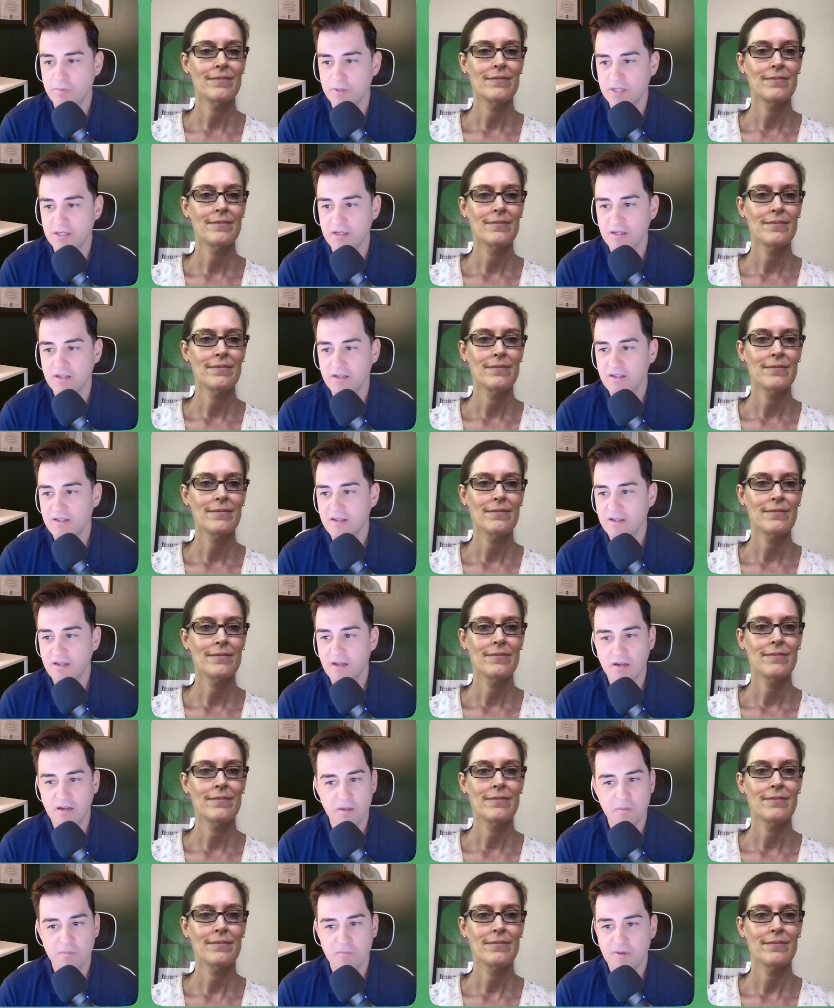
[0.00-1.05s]
Speaker 1: But
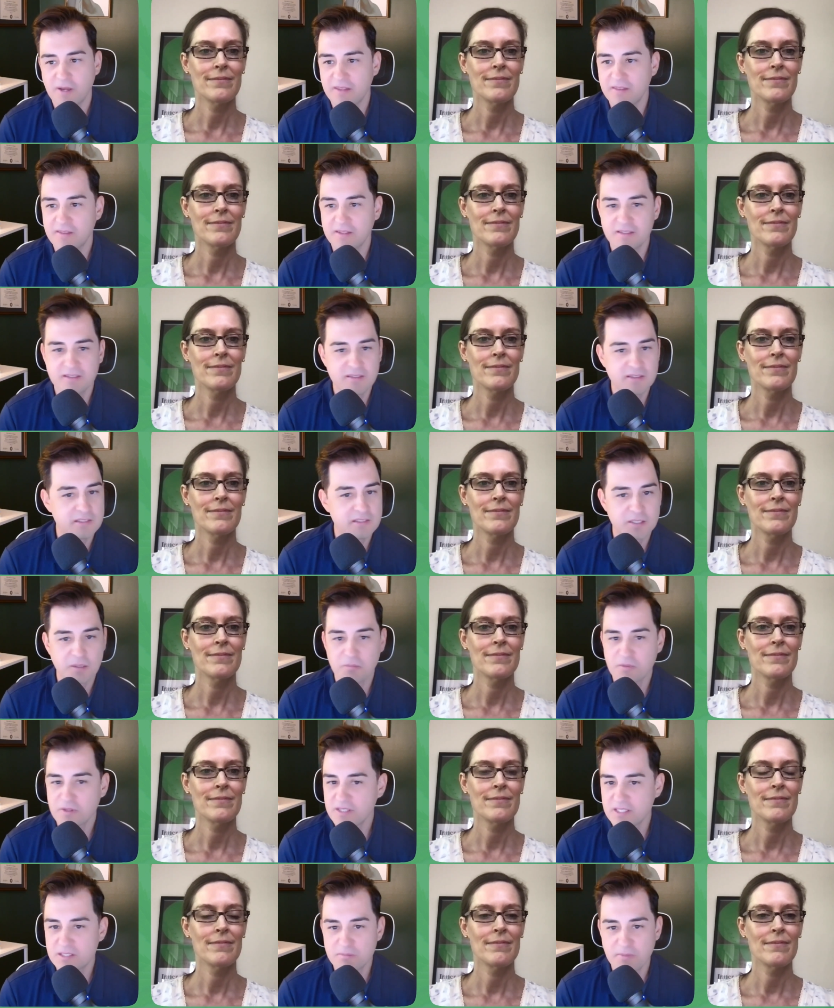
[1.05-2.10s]
um, I think th-
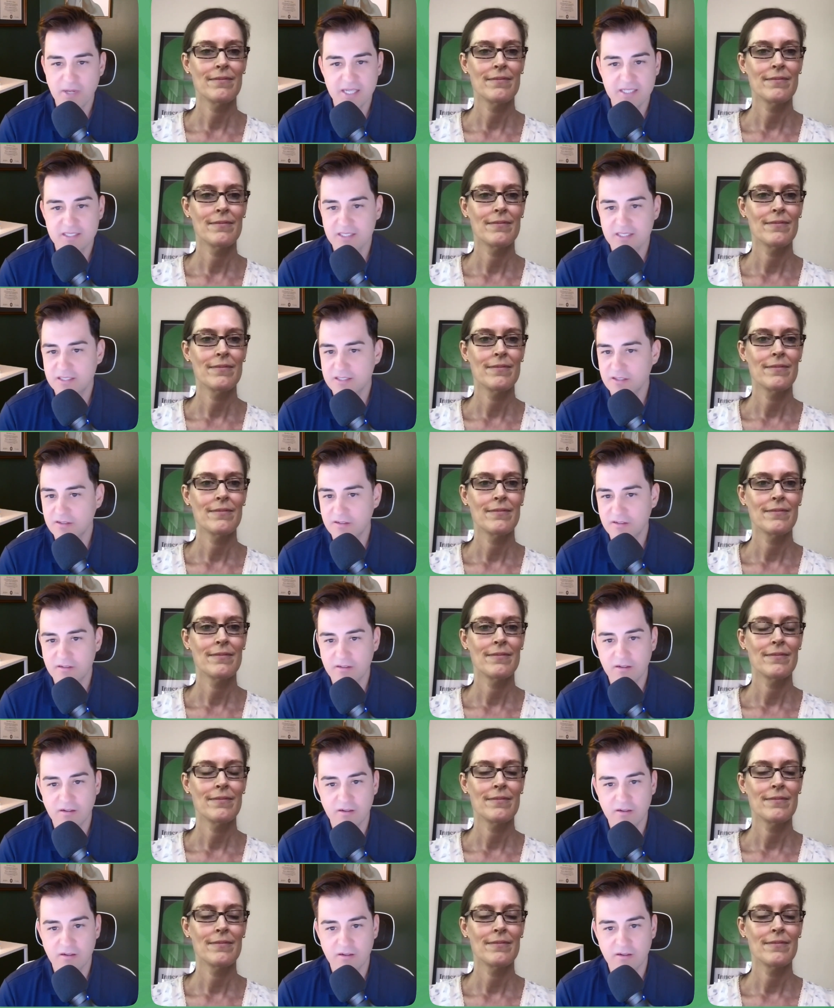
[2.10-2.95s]
some of these basics are